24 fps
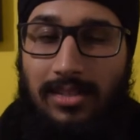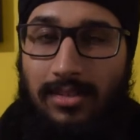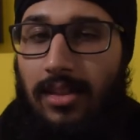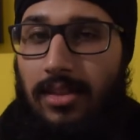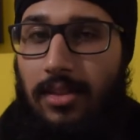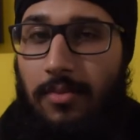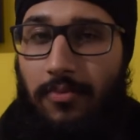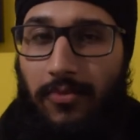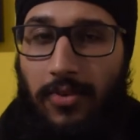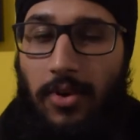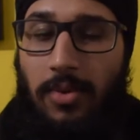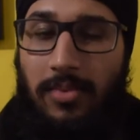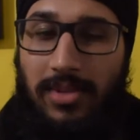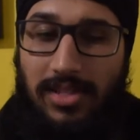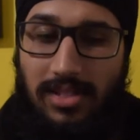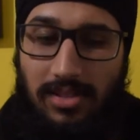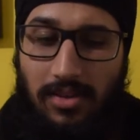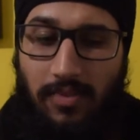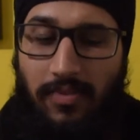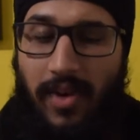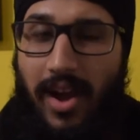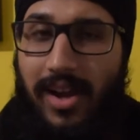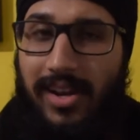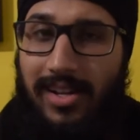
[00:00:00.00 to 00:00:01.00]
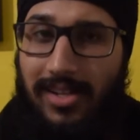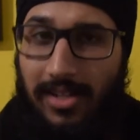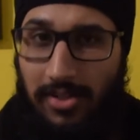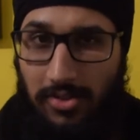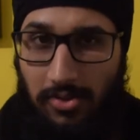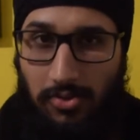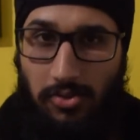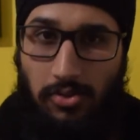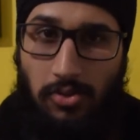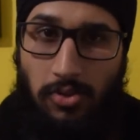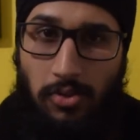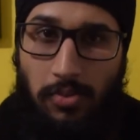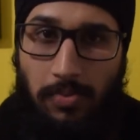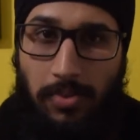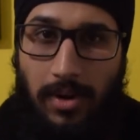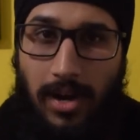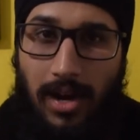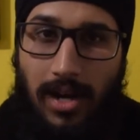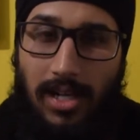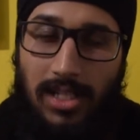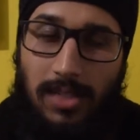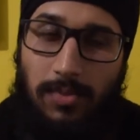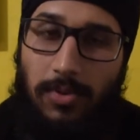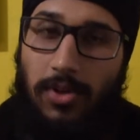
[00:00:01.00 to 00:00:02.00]
The film is divided into two
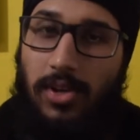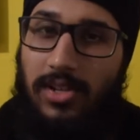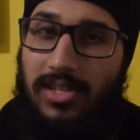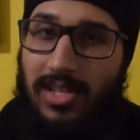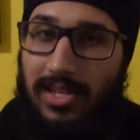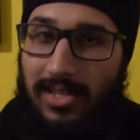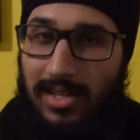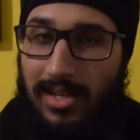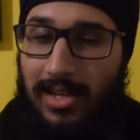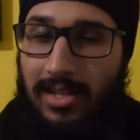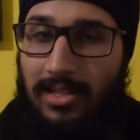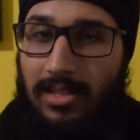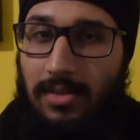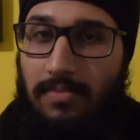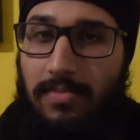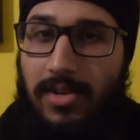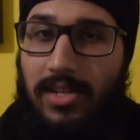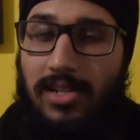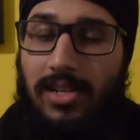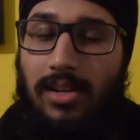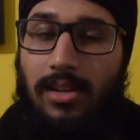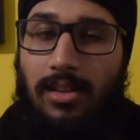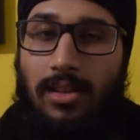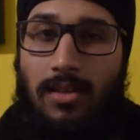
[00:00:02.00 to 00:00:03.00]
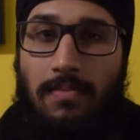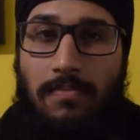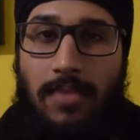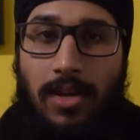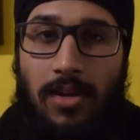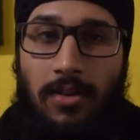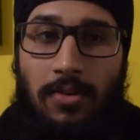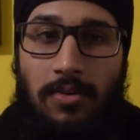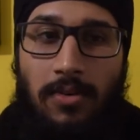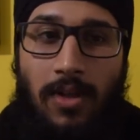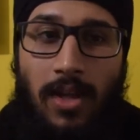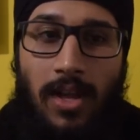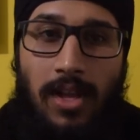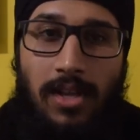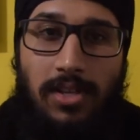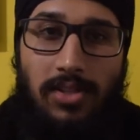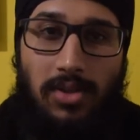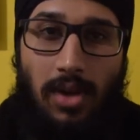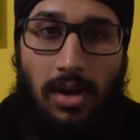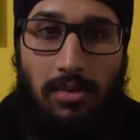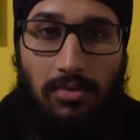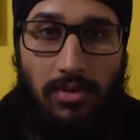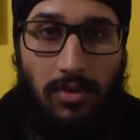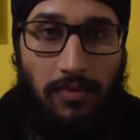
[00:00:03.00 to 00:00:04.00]
parts because there's an intermission in the middle.
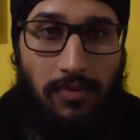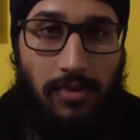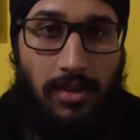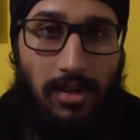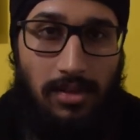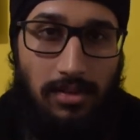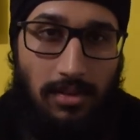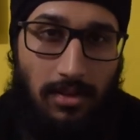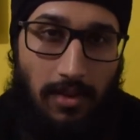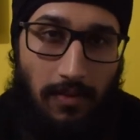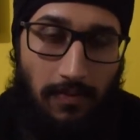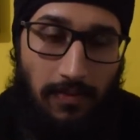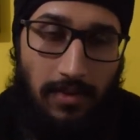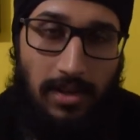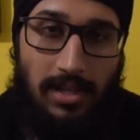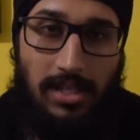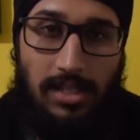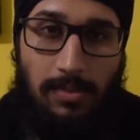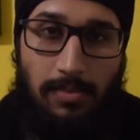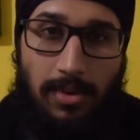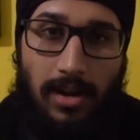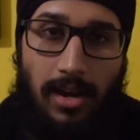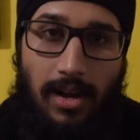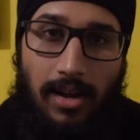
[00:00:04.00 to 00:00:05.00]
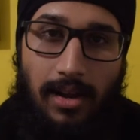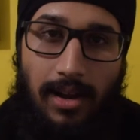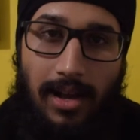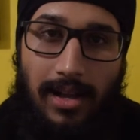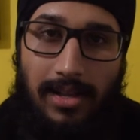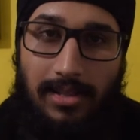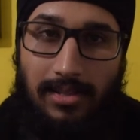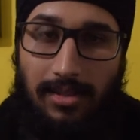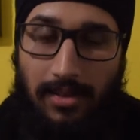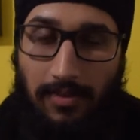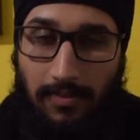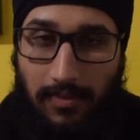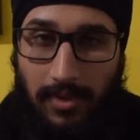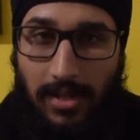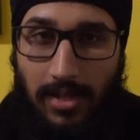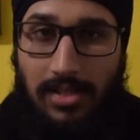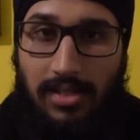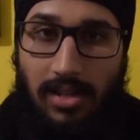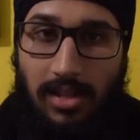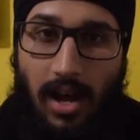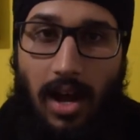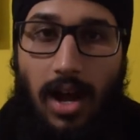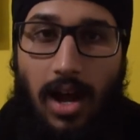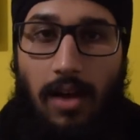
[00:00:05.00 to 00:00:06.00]
So I refer to the first part as the
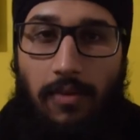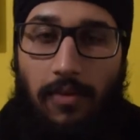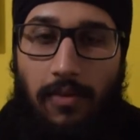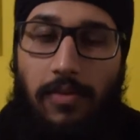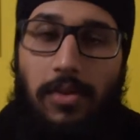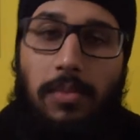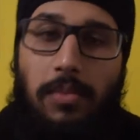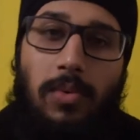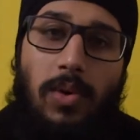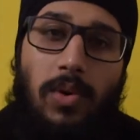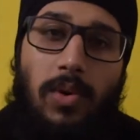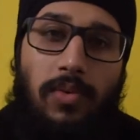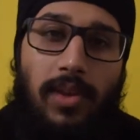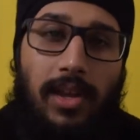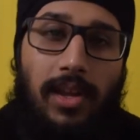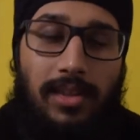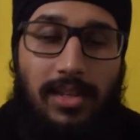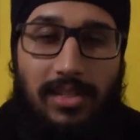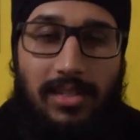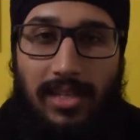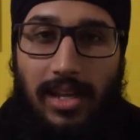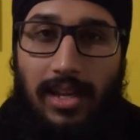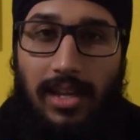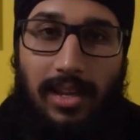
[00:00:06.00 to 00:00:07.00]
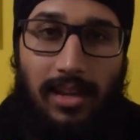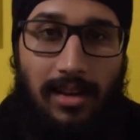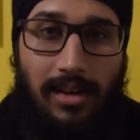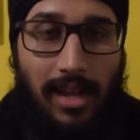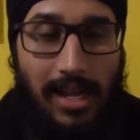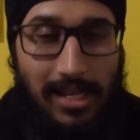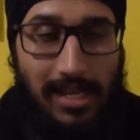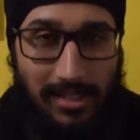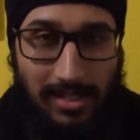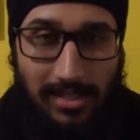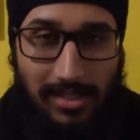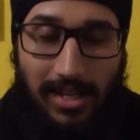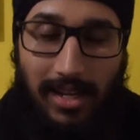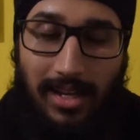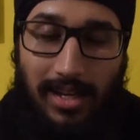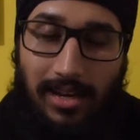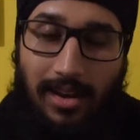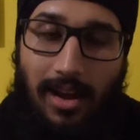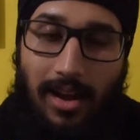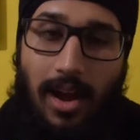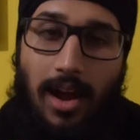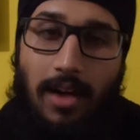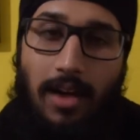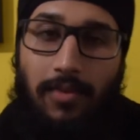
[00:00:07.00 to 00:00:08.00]
first half of the movie and the second as the second
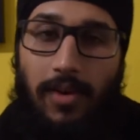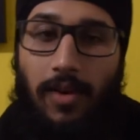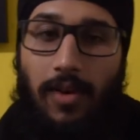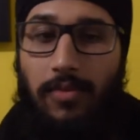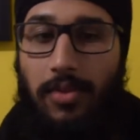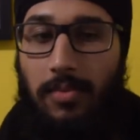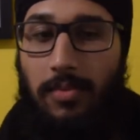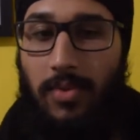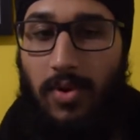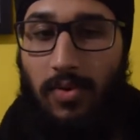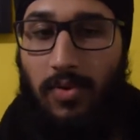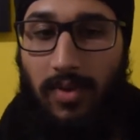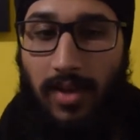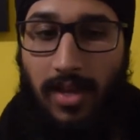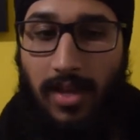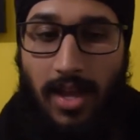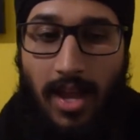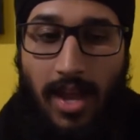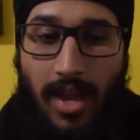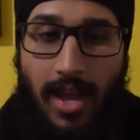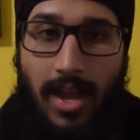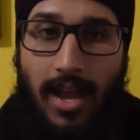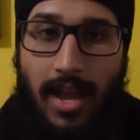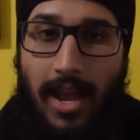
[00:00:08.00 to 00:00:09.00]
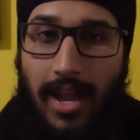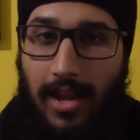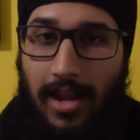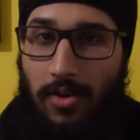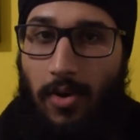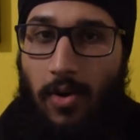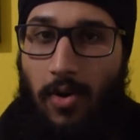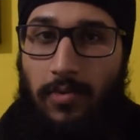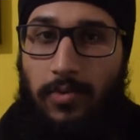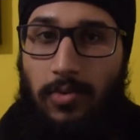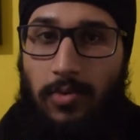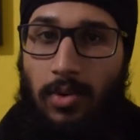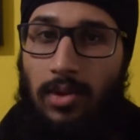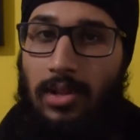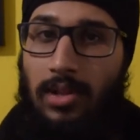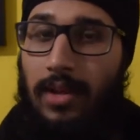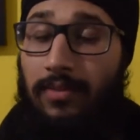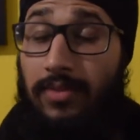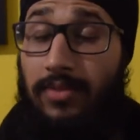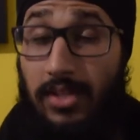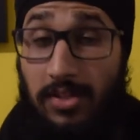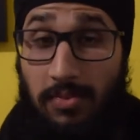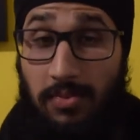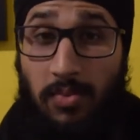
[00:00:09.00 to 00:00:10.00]
half of the movie. And overall,
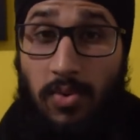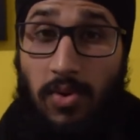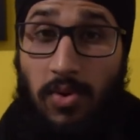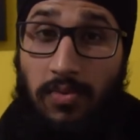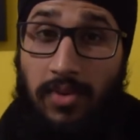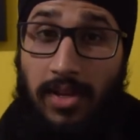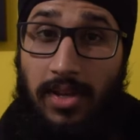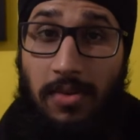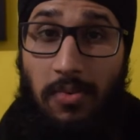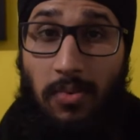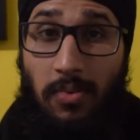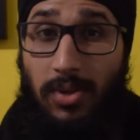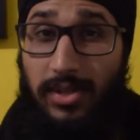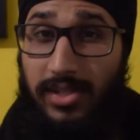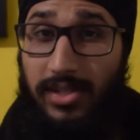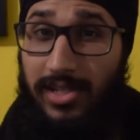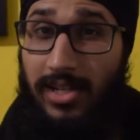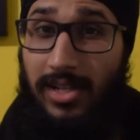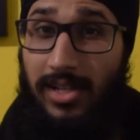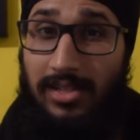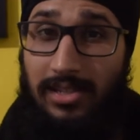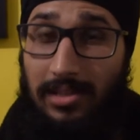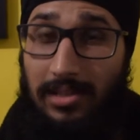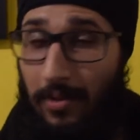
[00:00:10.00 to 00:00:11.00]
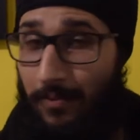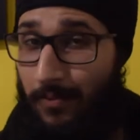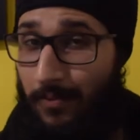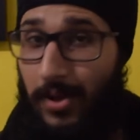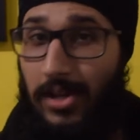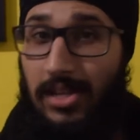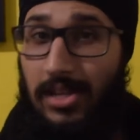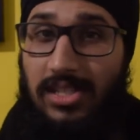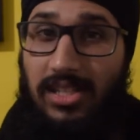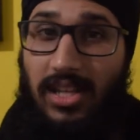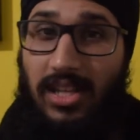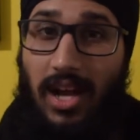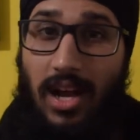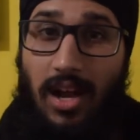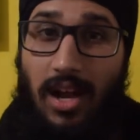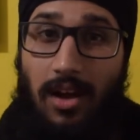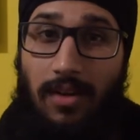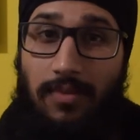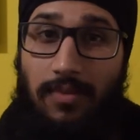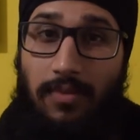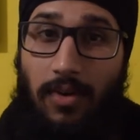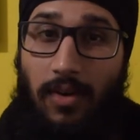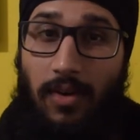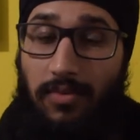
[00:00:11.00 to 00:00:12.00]
if this movie was just the first
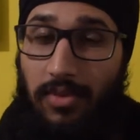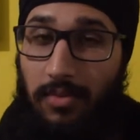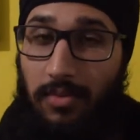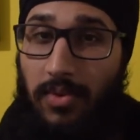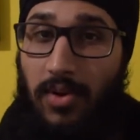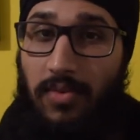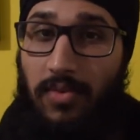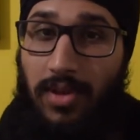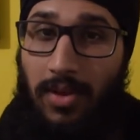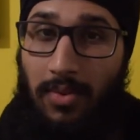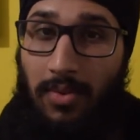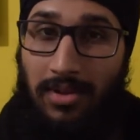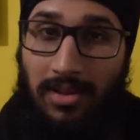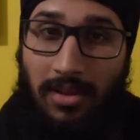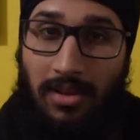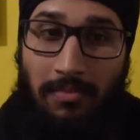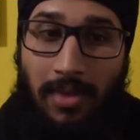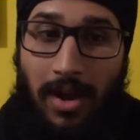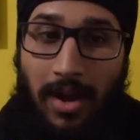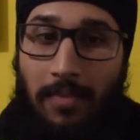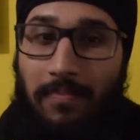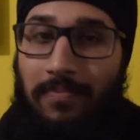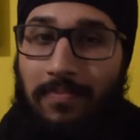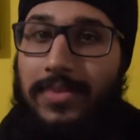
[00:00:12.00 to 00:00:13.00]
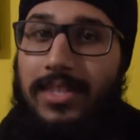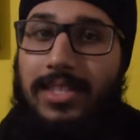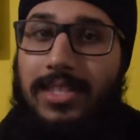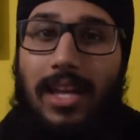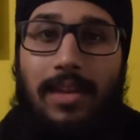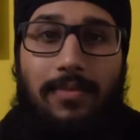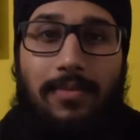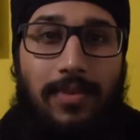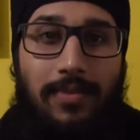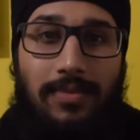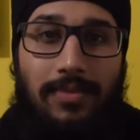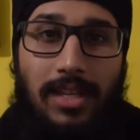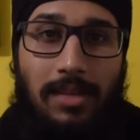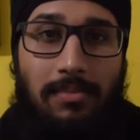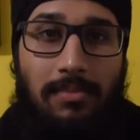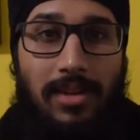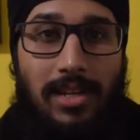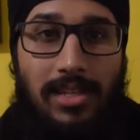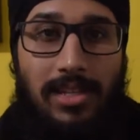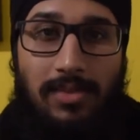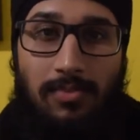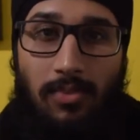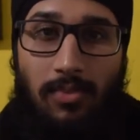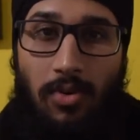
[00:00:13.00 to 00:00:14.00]
half of the movie with about 10-15
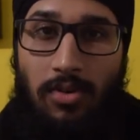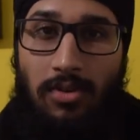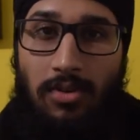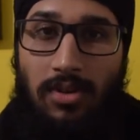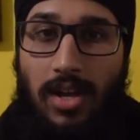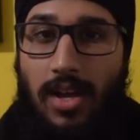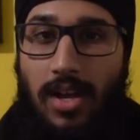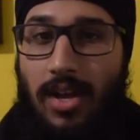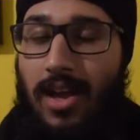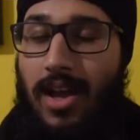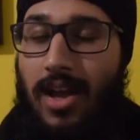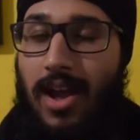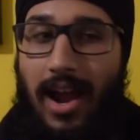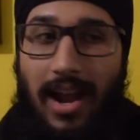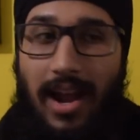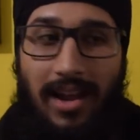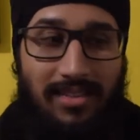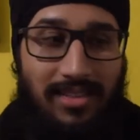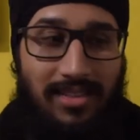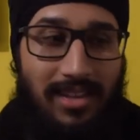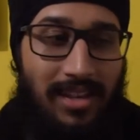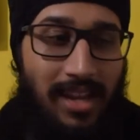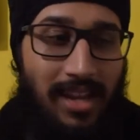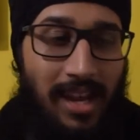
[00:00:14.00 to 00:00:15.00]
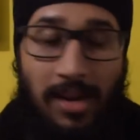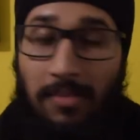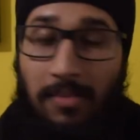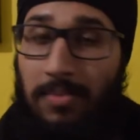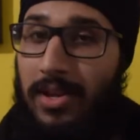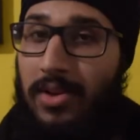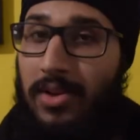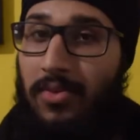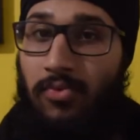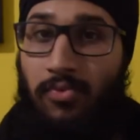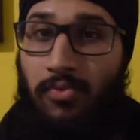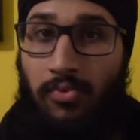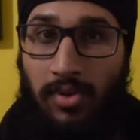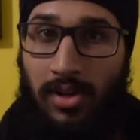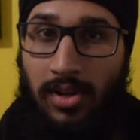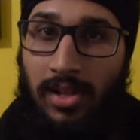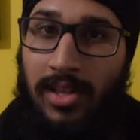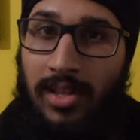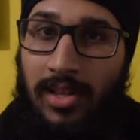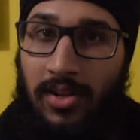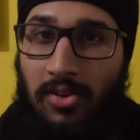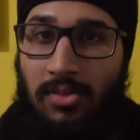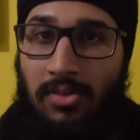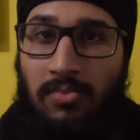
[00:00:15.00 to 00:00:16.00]
minutes more, I think it'd be a
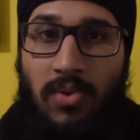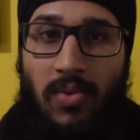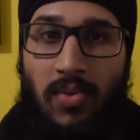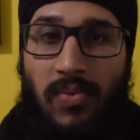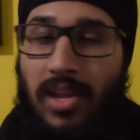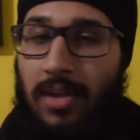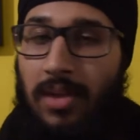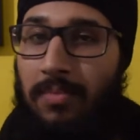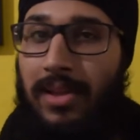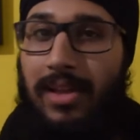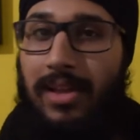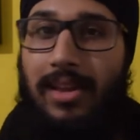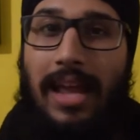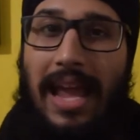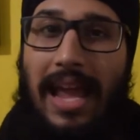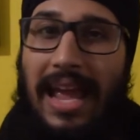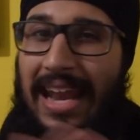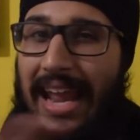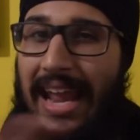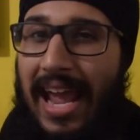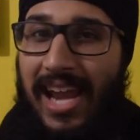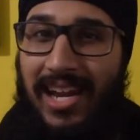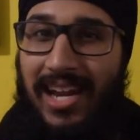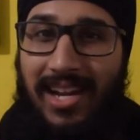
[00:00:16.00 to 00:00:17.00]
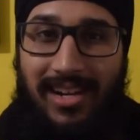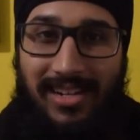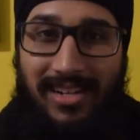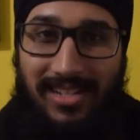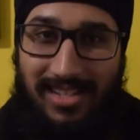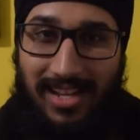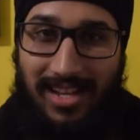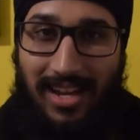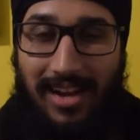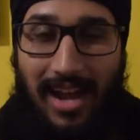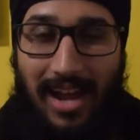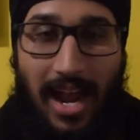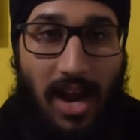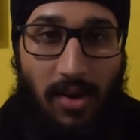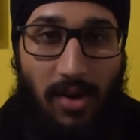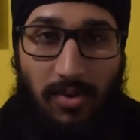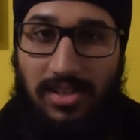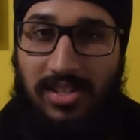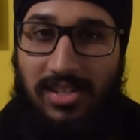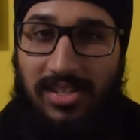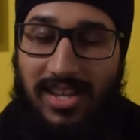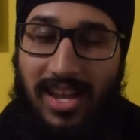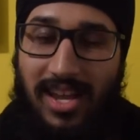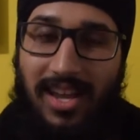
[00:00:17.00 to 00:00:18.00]
really good movie. It'd be an 8 out of 10, I
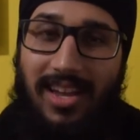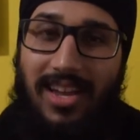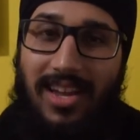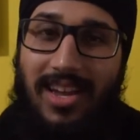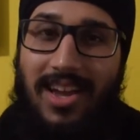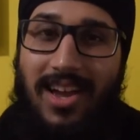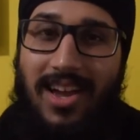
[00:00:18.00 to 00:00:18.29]
would say.